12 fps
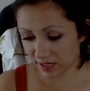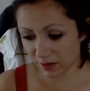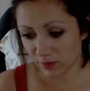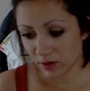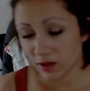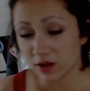
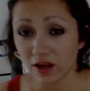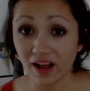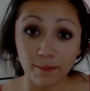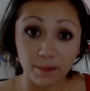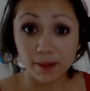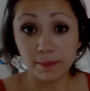Now,
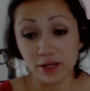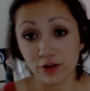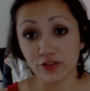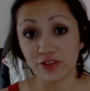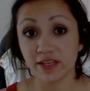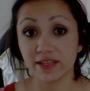maybe
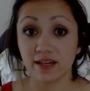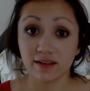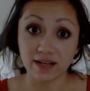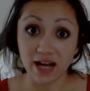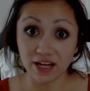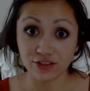you're thinking
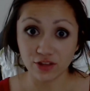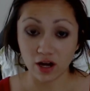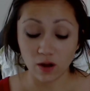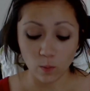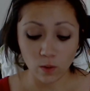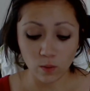like I
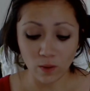thought, well,